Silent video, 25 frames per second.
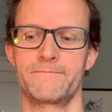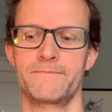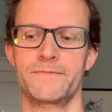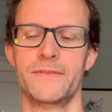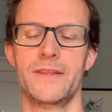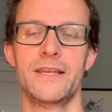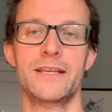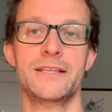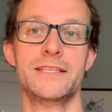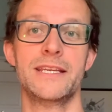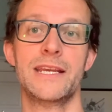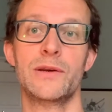
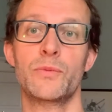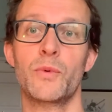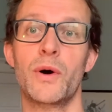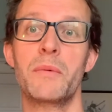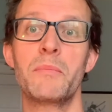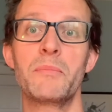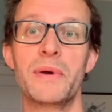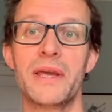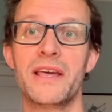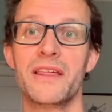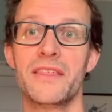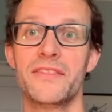Indeed, one
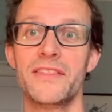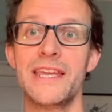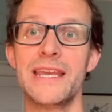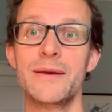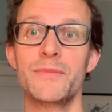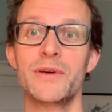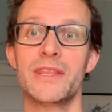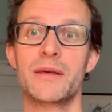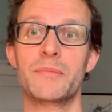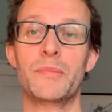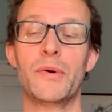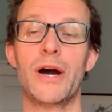big theme
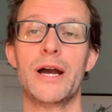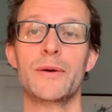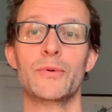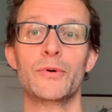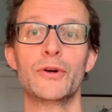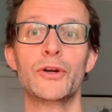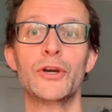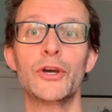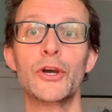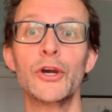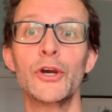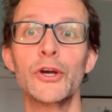of the
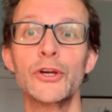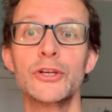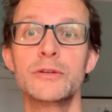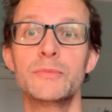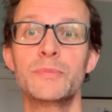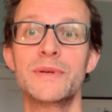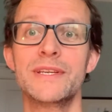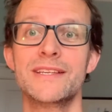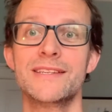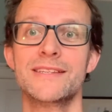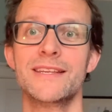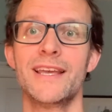Bible could
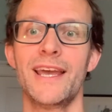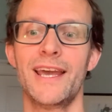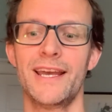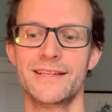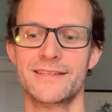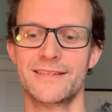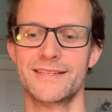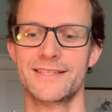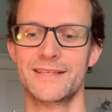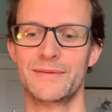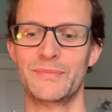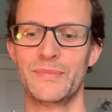be said
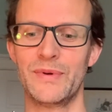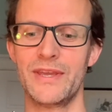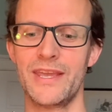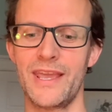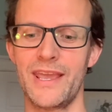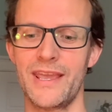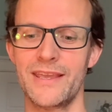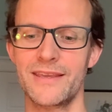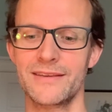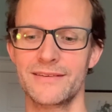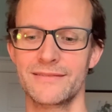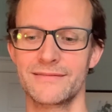to
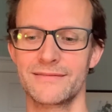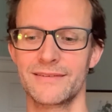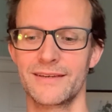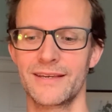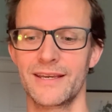be